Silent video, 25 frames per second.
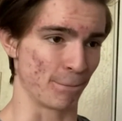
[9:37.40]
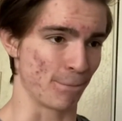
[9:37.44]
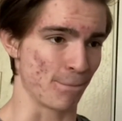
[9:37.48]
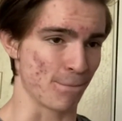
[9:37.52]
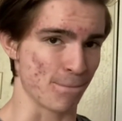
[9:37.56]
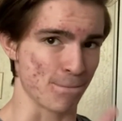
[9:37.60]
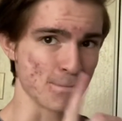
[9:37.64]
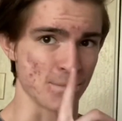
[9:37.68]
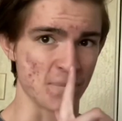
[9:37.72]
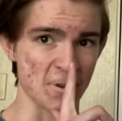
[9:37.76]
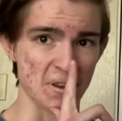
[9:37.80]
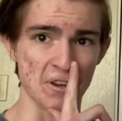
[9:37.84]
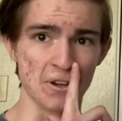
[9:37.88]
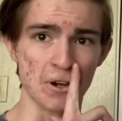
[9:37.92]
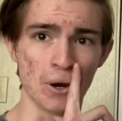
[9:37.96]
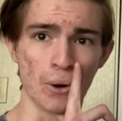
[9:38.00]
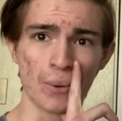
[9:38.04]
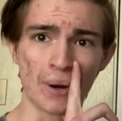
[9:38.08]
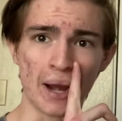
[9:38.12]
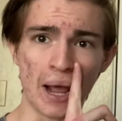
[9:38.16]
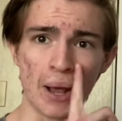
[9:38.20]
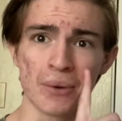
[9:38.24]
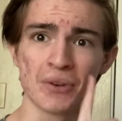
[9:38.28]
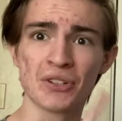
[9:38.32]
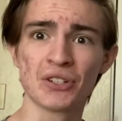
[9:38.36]
But you know what
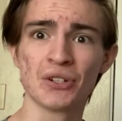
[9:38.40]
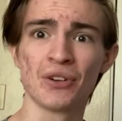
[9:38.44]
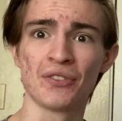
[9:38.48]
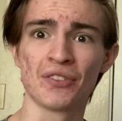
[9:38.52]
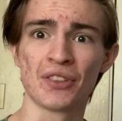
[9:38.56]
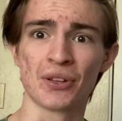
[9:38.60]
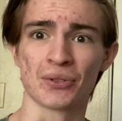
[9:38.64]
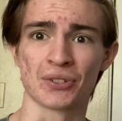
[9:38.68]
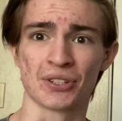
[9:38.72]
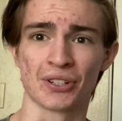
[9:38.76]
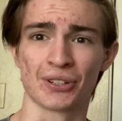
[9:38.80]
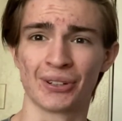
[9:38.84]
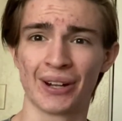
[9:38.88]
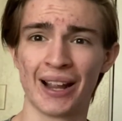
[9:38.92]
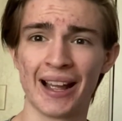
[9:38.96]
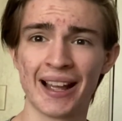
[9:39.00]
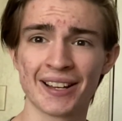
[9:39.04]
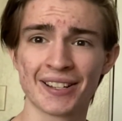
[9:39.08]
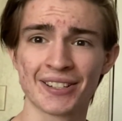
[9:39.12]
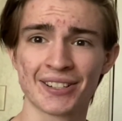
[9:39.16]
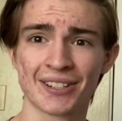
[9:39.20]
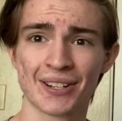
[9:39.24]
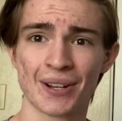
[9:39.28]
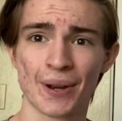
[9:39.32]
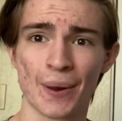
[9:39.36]
I would do if there was a
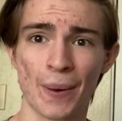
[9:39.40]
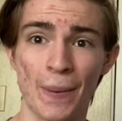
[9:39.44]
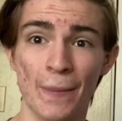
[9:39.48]
crash?